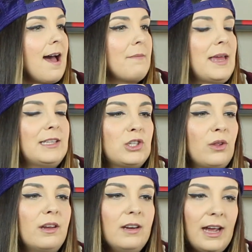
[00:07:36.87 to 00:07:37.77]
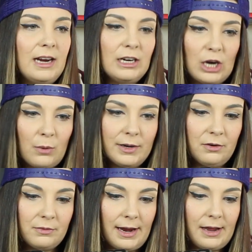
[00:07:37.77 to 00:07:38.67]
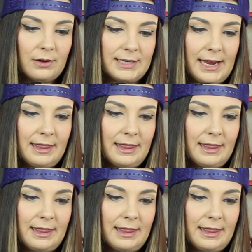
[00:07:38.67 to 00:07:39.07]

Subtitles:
And so they're kind of going around,